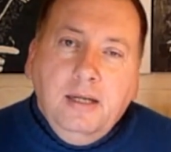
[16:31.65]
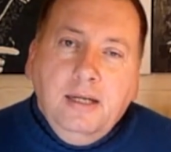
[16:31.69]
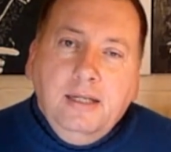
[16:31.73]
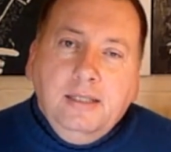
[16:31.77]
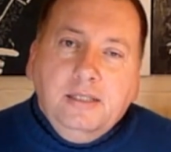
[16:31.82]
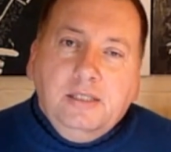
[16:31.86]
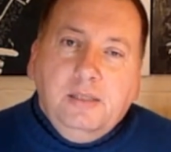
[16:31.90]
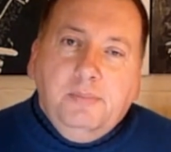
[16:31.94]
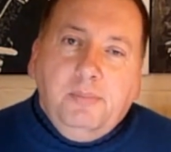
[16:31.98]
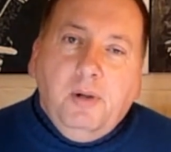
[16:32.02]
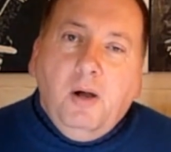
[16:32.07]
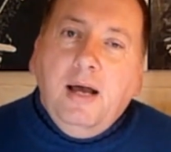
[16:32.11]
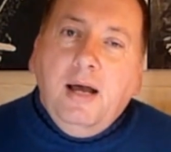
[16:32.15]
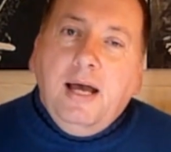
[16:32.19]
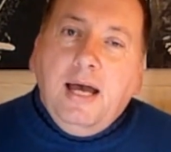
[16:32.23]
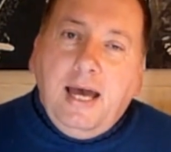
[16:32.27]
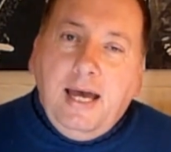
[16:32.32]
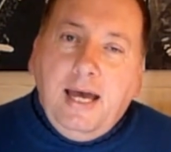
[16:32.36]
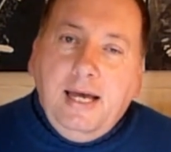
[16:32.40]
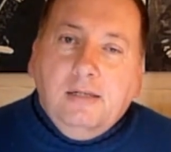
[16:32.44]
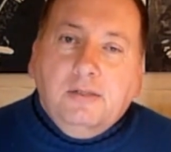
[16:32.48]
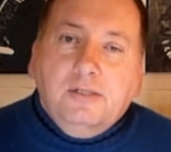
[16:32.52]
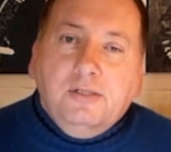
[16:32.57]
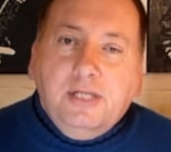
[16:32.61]
to buy a
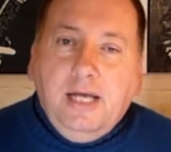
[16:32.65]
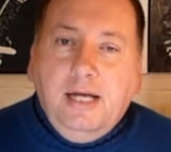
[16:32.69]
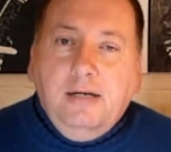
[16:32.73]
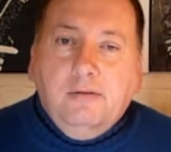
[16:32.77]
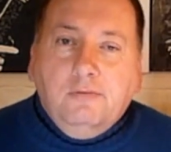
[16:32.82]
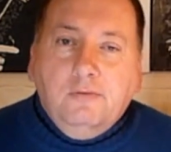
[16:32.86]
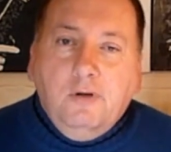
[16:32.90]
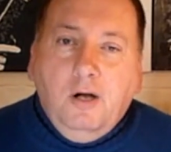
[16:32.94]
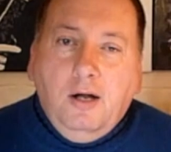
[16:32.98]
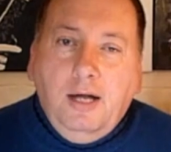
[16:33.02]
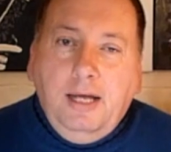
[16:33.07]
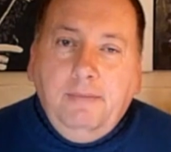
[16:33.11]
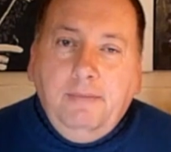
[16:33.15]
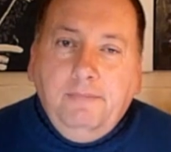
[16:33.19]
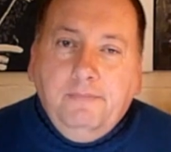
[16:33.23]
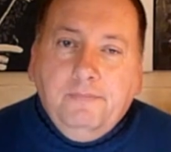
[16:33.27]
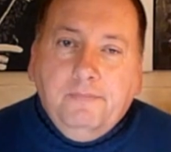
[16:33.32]
house outright.